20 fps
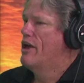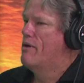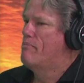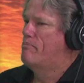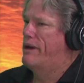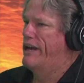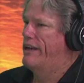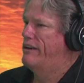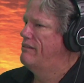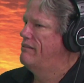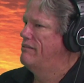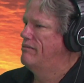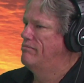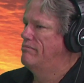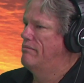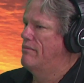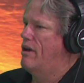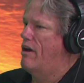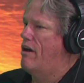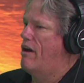But
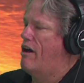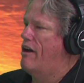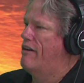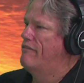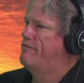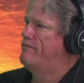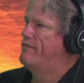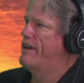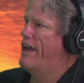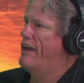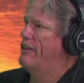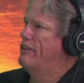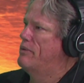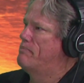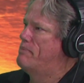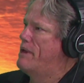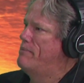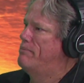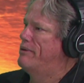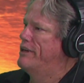I've found the
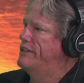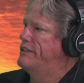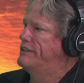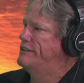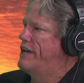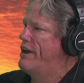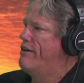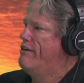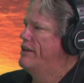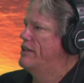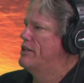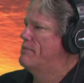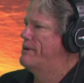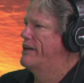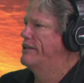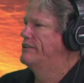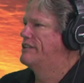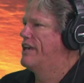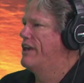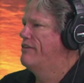people in this area the
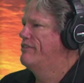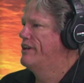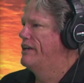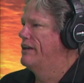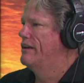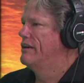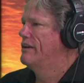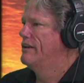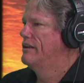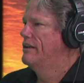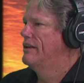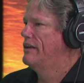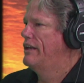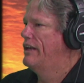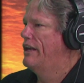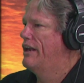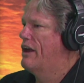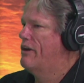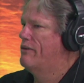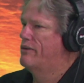most giving,
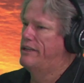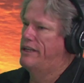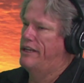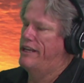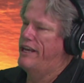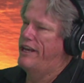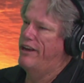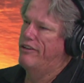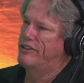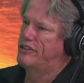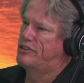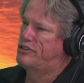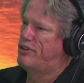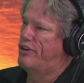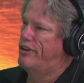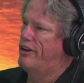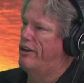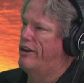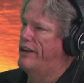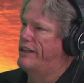and you hear a
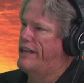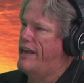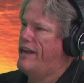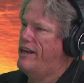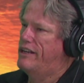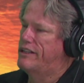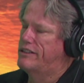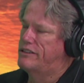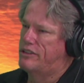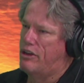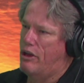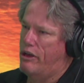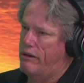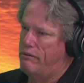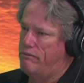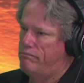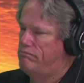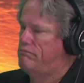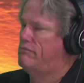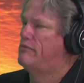story like that, it's like,
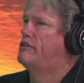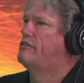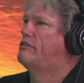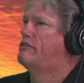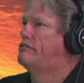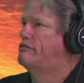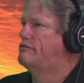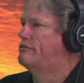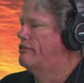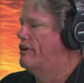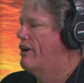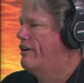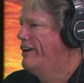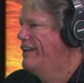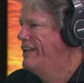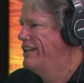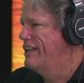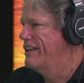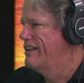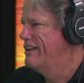
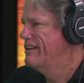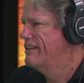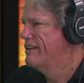crikey.